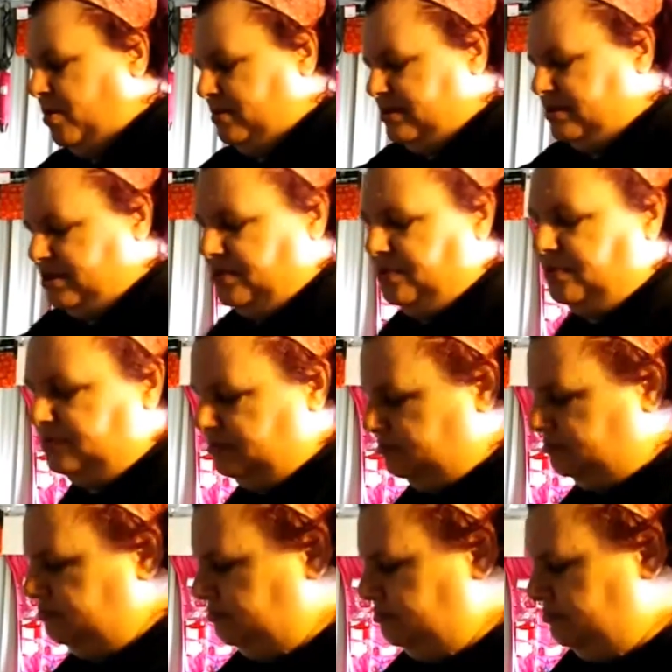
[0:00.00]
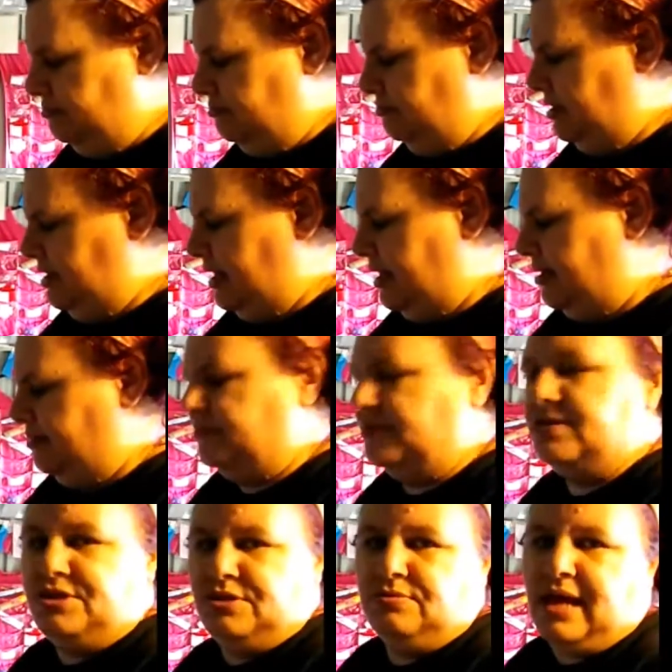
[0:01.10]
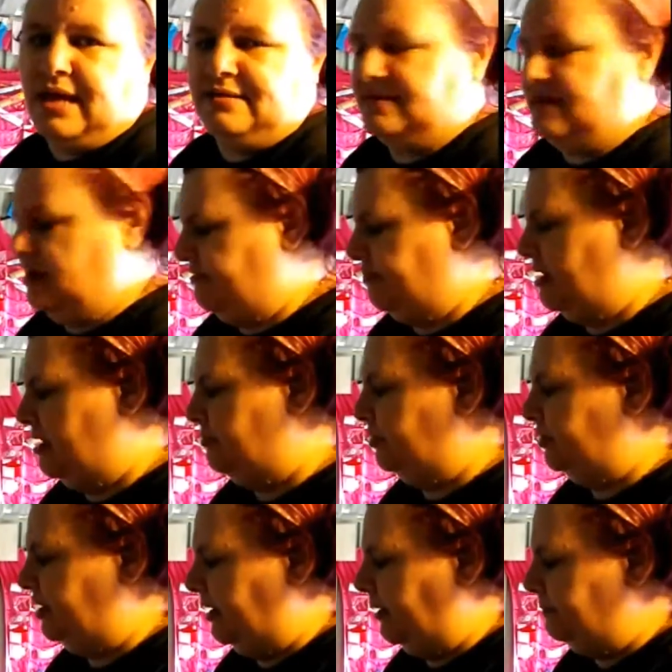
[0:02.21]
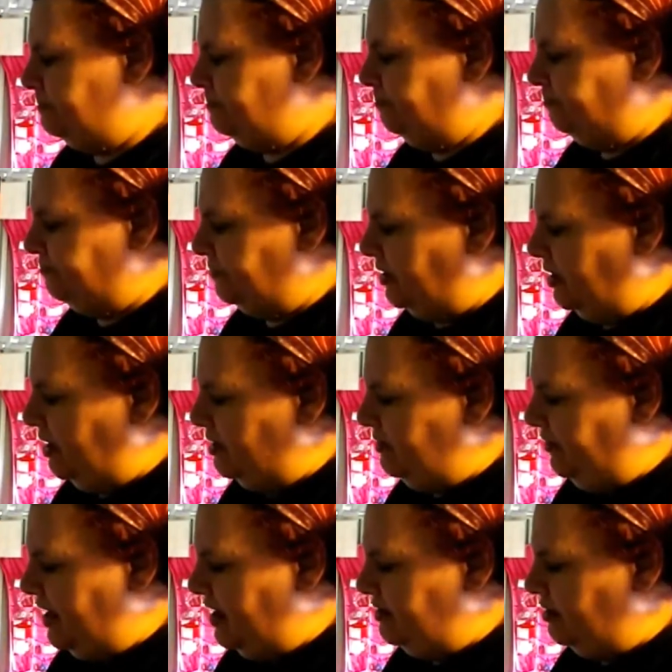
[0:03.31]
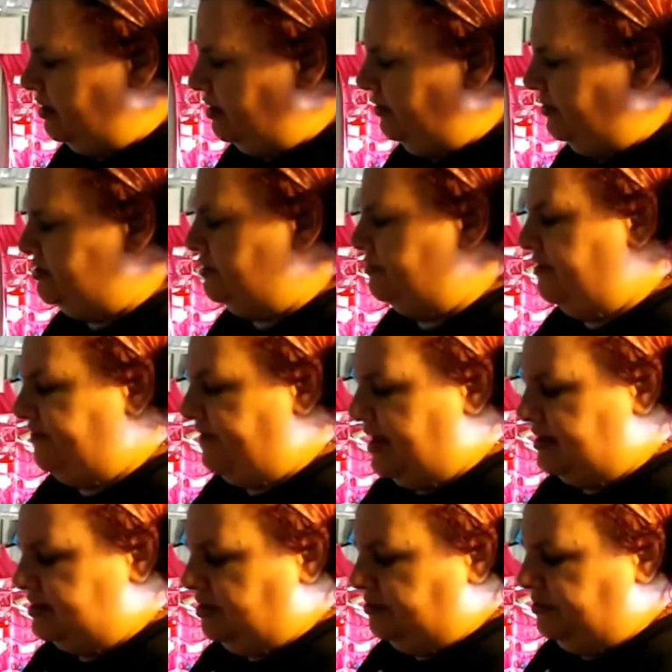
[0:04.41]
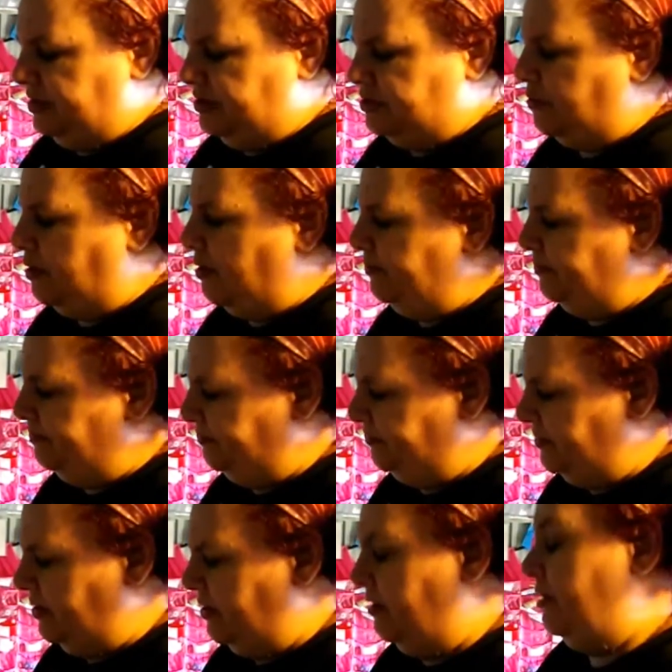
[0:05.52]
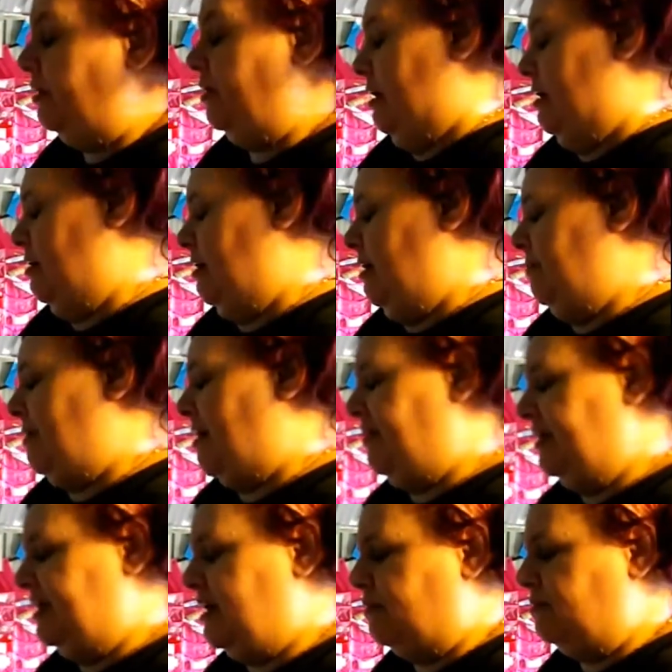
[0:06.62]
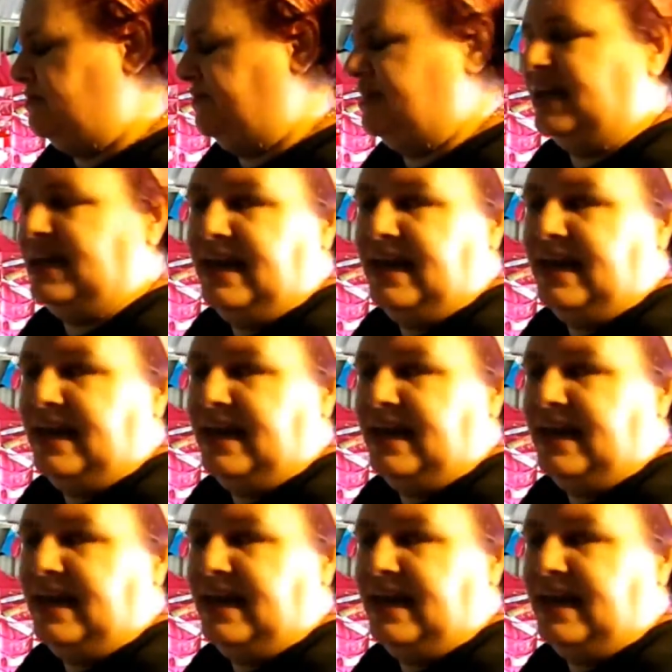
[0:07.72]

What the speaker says: want to do that and save a bit of money. And then there's a reverse on this one. I think that one's for the